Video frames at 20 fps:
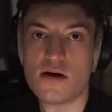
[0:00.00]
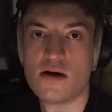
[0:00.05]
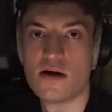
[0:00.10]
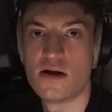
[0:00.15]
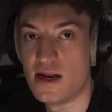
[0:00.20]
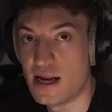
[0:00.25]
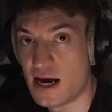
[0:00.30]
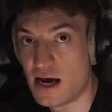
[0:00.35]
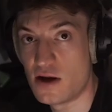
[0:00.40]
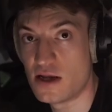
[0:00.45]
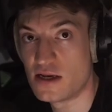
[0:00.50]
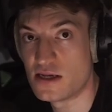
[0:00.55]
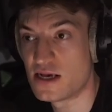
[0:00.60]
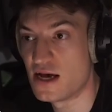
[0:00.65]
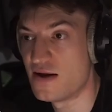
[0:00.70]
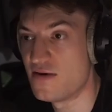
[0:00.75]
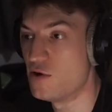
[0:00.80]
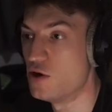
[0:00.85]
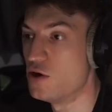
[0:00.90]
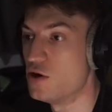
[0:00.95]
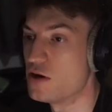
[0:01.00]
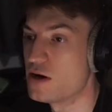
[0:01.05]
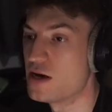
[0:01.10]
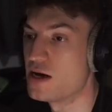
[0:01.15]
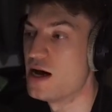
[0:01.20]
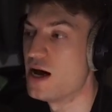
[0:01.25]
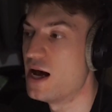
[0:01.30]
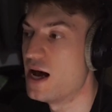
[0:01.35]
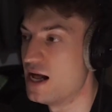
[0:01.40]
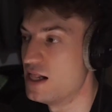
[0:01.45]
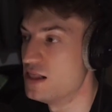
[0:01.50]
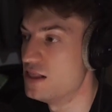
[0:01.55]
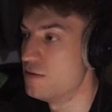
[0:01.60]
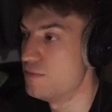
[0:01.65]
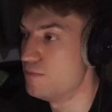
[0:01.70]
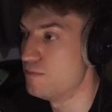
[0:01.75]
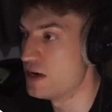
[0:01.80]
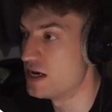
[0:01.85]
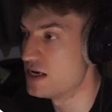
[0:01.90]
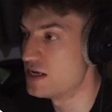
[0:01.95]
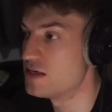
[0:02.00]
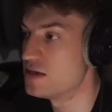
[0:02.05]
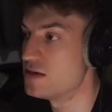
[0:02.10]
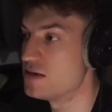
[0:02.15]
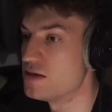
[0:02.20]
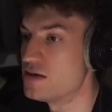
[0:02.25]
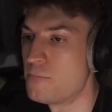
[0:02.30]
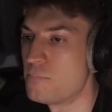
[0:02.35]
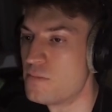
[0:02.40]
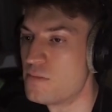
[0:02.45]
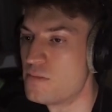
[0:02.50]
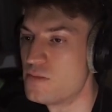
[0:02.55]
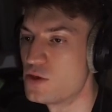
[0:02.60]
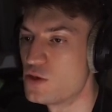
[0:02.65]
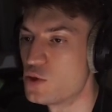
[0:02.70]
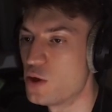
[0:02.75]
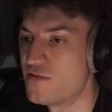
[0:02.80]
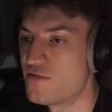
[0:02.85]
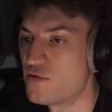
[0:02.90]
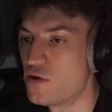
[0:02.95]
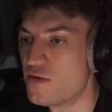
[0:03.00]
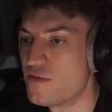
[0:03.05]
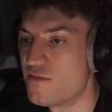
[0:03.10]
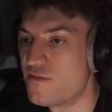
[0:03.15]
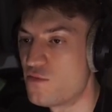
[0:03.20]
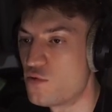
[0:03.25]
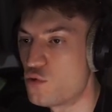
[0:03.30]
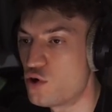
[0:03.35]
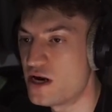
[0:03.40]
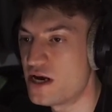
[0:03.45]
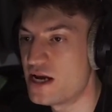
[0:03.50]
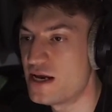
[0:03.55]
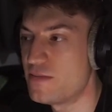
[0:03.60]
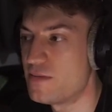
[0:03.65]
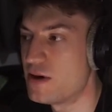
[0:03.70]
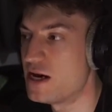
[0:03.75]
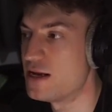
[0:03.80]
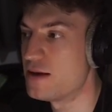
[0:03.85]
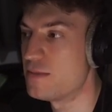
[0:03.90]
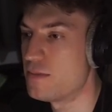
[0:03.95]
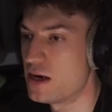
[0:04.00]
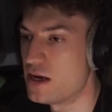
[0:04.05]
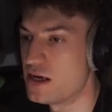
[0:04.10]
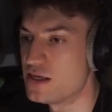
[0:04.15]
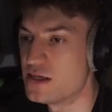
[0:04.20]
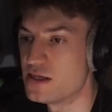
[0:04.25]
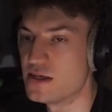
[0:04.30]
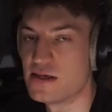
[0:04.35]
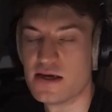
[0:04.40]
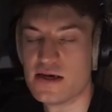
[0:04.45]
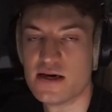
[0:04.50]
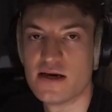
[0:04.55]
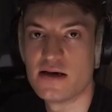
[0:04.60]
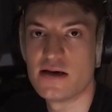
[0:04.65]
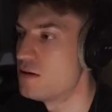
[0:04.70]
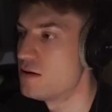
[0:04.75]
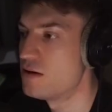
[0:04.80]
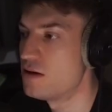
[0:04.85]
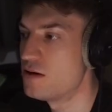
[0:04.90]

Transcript: Now let's have a look at the basses. So I've got 3 main basses here.